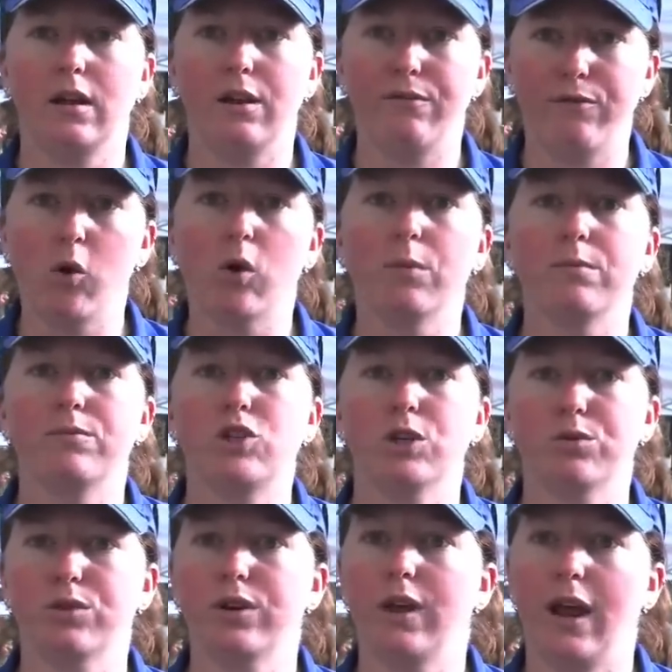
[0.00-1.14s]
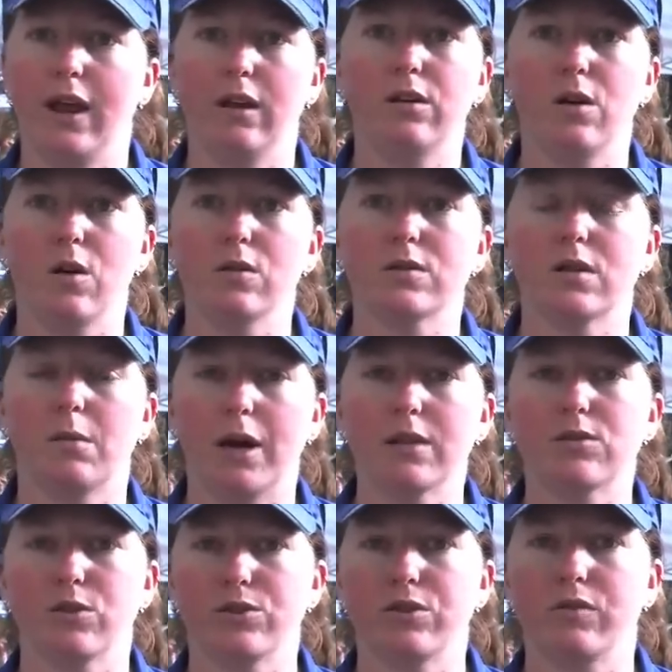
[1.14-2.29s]
inform children and adults
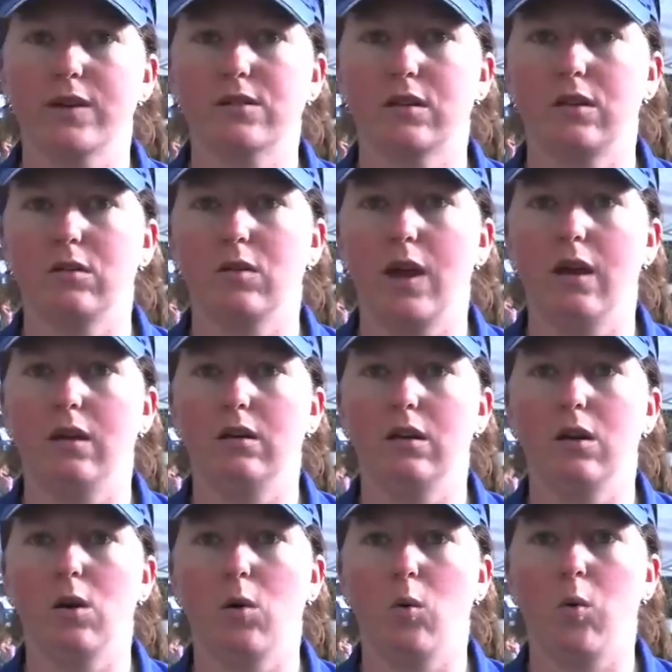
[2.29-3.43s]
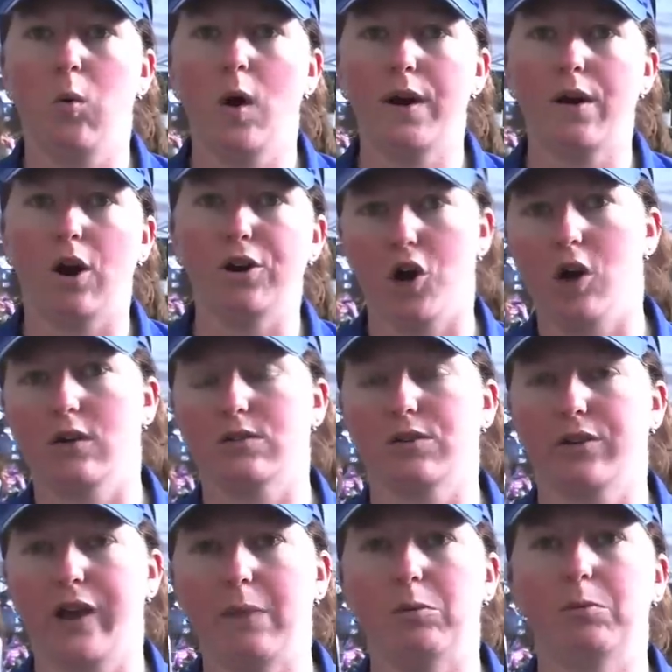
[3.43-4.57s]
about search and rescue and you know what our dogs
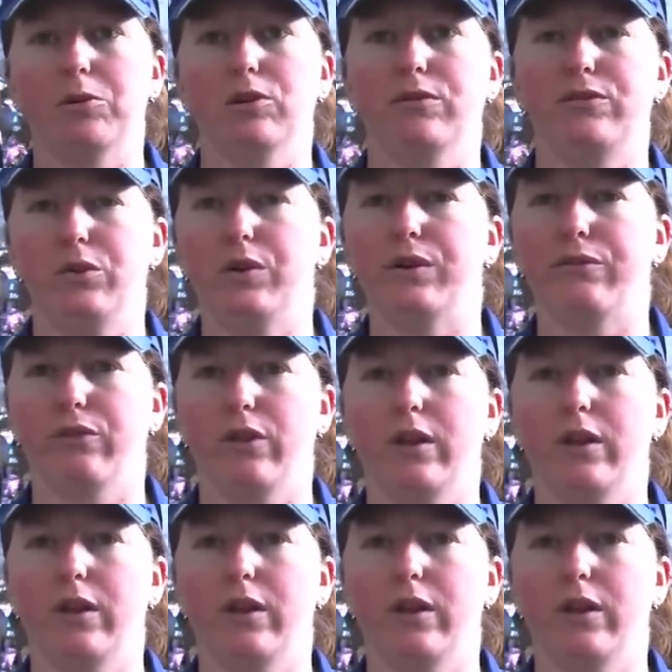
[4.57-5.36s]
are capable of doing for